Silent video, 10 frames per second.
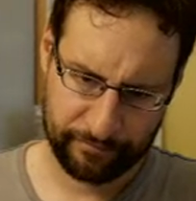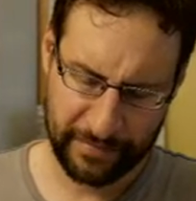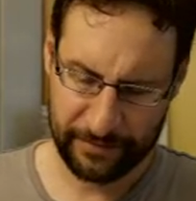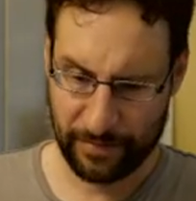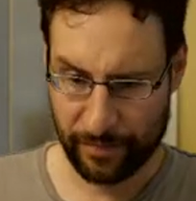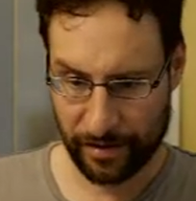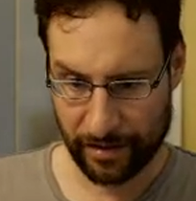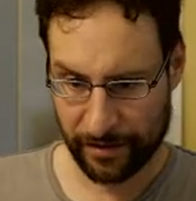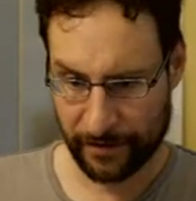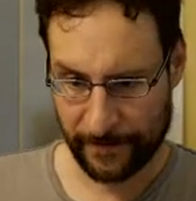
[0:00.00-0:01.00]
Might be
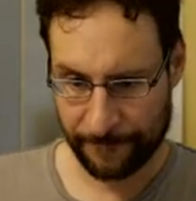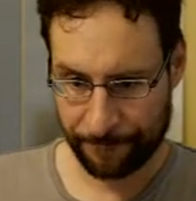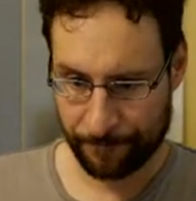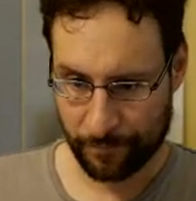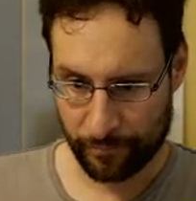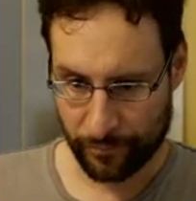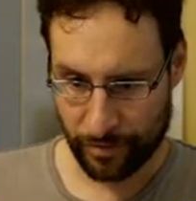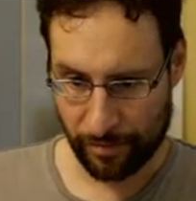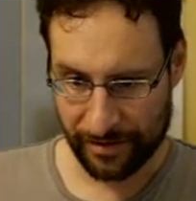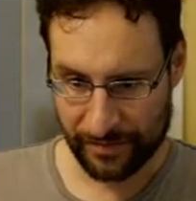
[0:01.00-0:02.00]
Pi.
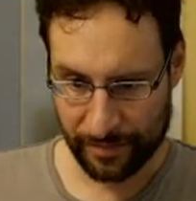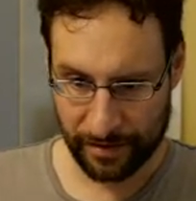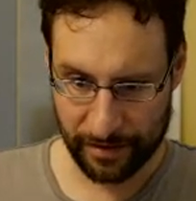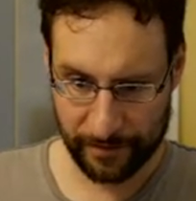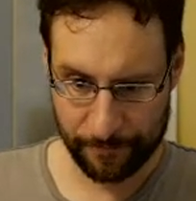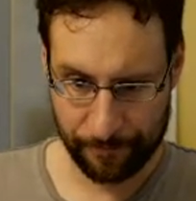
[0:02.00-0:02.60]
Probably it's Pi.